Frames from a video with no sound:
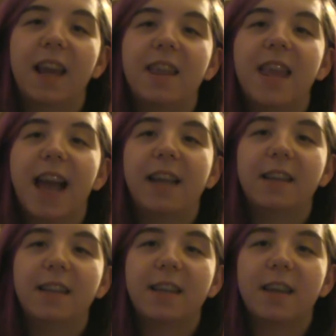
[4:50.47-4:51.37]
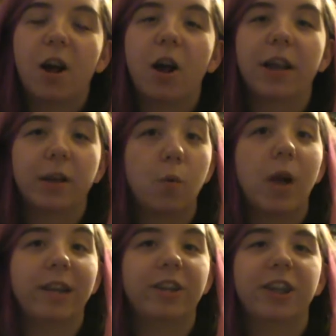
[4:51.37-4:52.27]
that are in
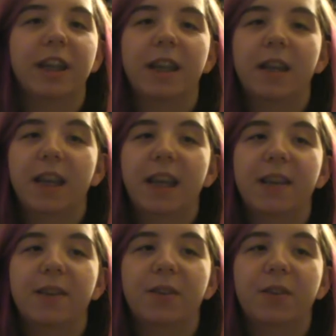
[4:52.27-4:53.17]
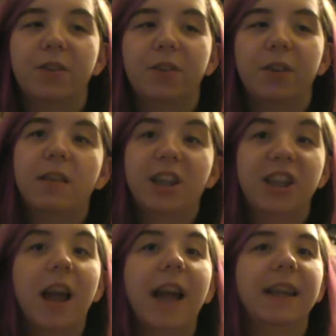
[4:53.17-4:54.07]
question is The
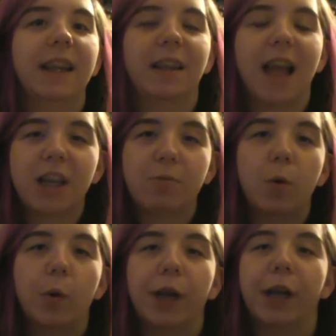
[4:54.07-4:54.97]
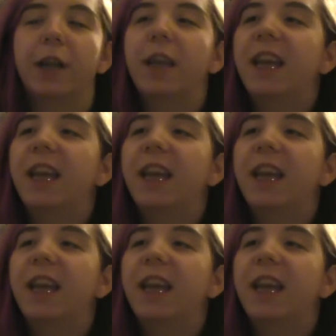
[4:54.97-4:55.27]
Shining, the actual word,